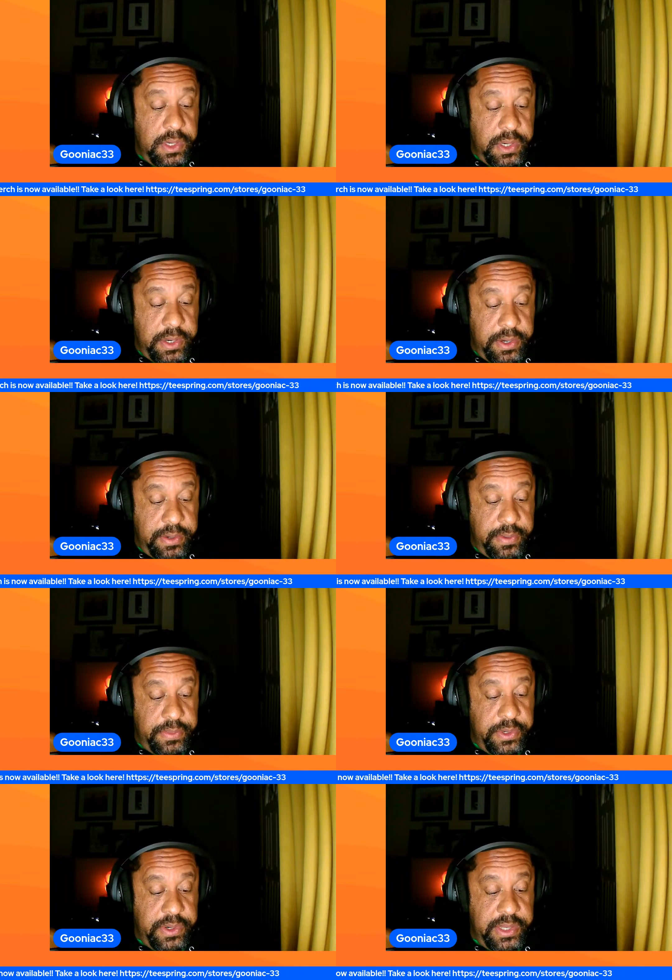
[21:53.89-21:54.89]
You're
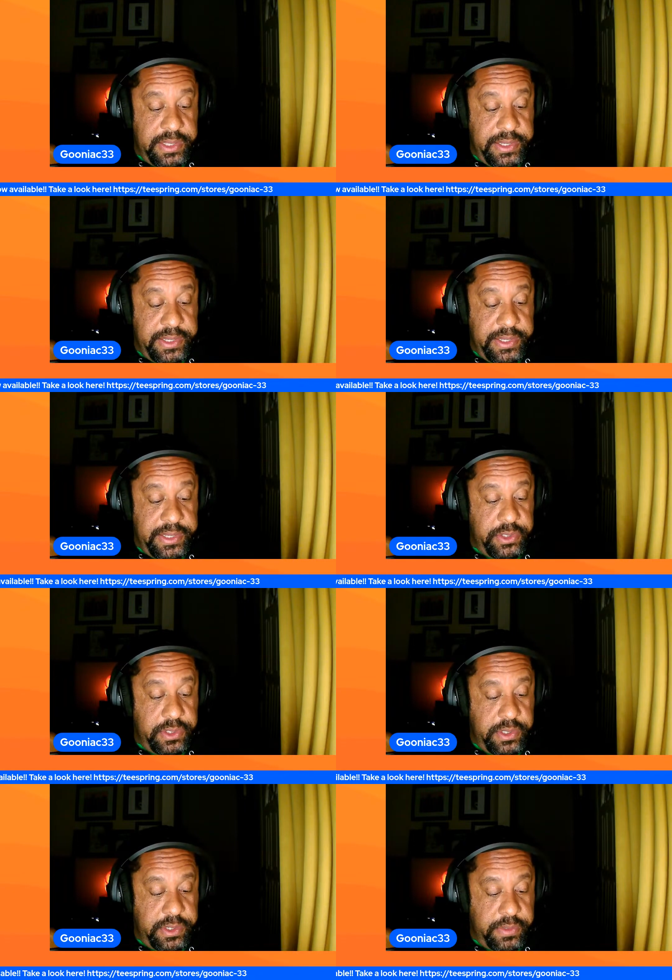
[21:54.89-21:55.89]
not late. You're just in
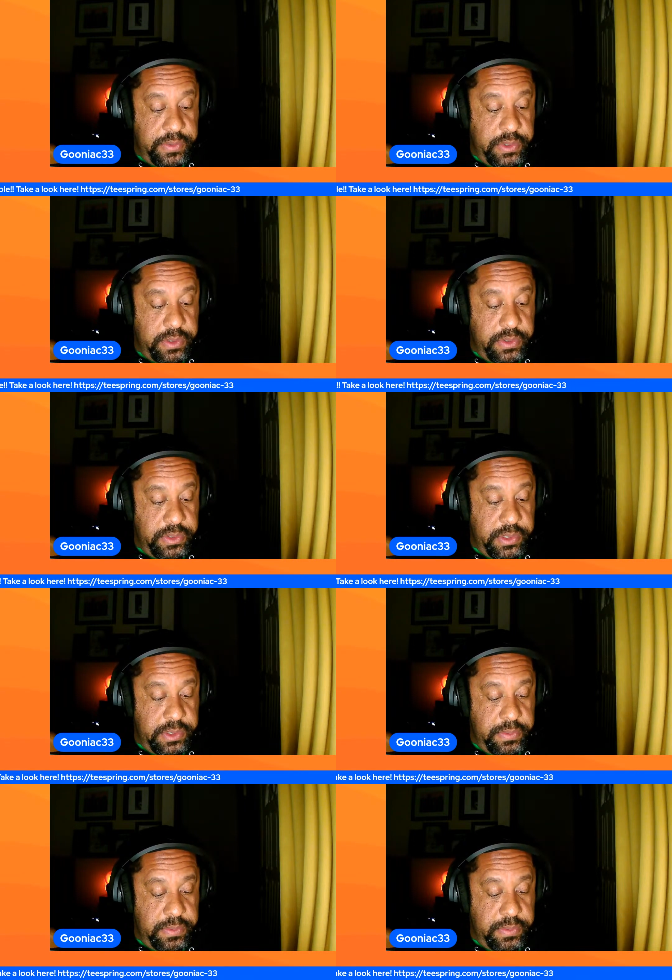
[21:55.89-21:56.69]
time. You're always in time.